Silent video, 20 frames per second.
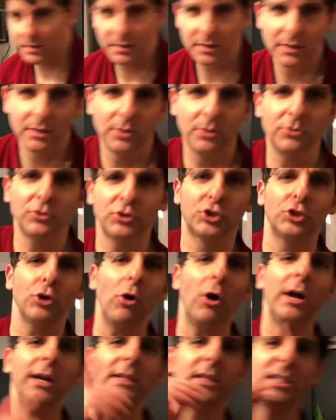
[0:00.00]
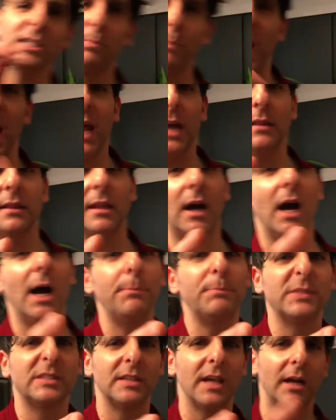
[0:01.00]
who joined his band, the
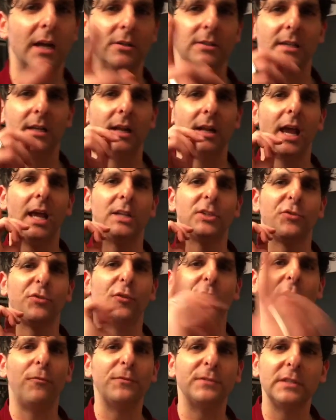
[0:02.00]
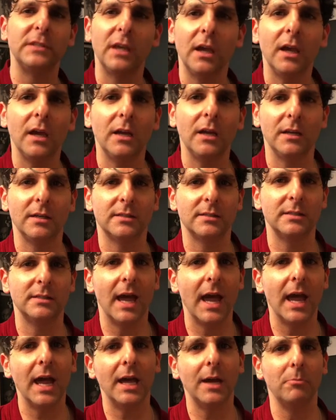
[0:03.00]
Upsetters, at age 15. His
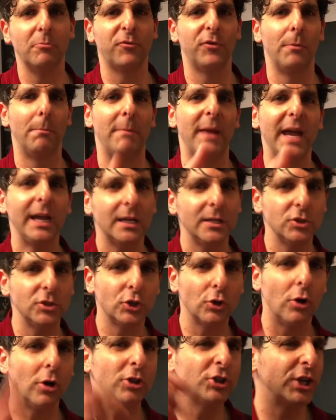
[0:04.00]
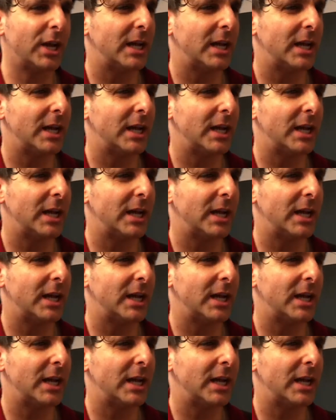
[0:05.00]
name, from Macon, Georgia.